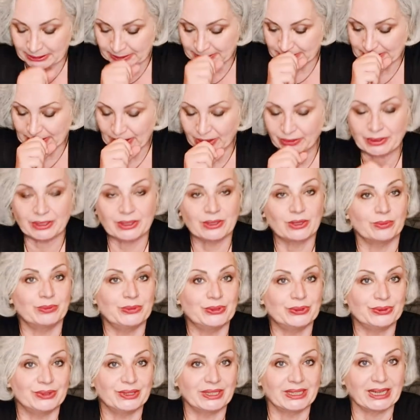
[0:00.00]
sorry
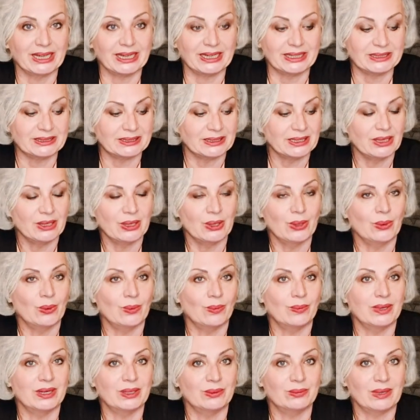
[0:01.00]
communicate
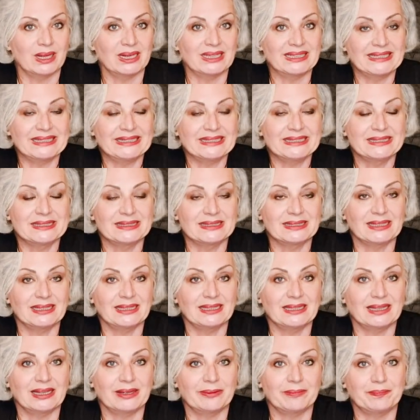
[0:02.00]
when one is
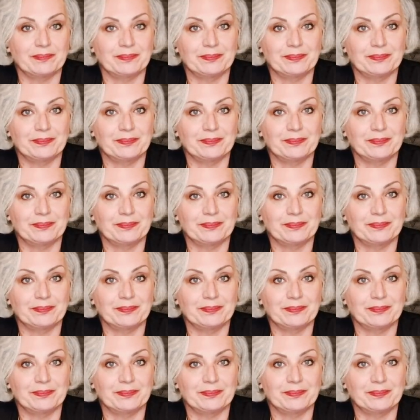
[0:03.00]
in a